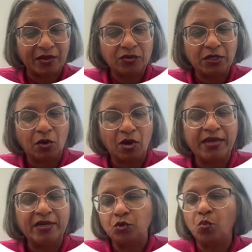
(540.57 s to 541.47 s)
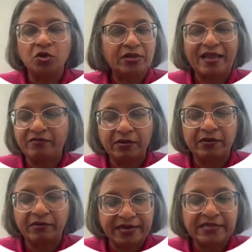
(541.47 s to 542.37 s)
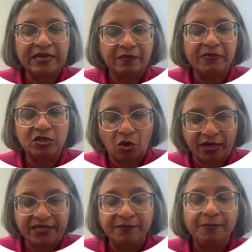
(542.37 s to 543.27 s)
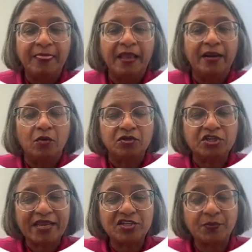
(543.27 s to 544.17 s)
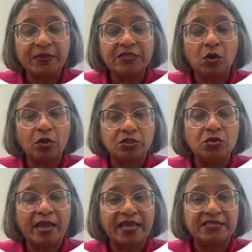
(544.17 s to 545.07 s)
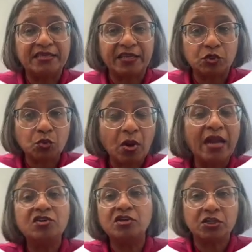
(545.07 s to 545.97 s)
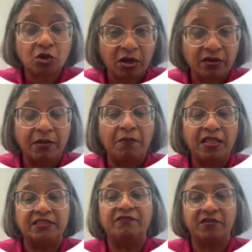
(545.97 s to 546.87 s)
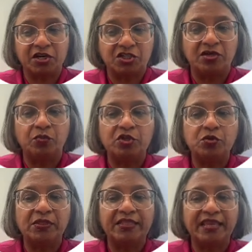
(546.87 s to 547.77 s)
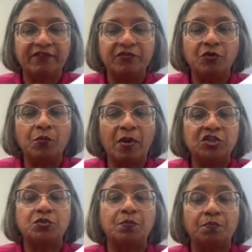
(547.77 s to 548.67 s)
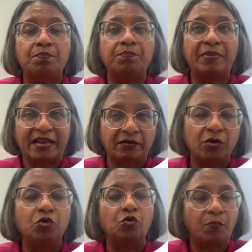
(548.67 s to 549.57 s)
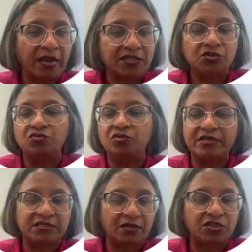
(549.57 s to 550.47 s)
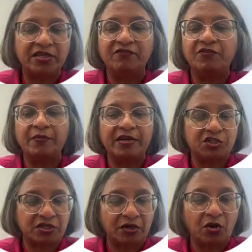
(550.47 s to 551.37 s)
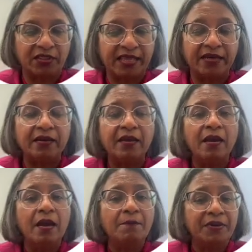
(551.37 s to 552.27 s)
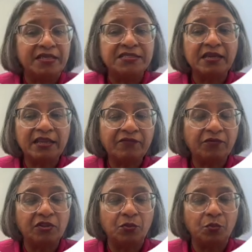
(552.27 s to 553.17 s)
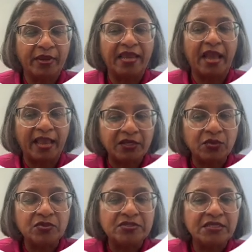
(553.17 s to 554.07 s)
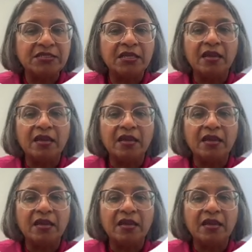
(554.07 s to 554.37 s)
out a lot. I don't want to have a credit limit on it. Now, ChatGPT also has a $200 a month version, which will give you much better, robust research information and all that. Personally, for the way I use it,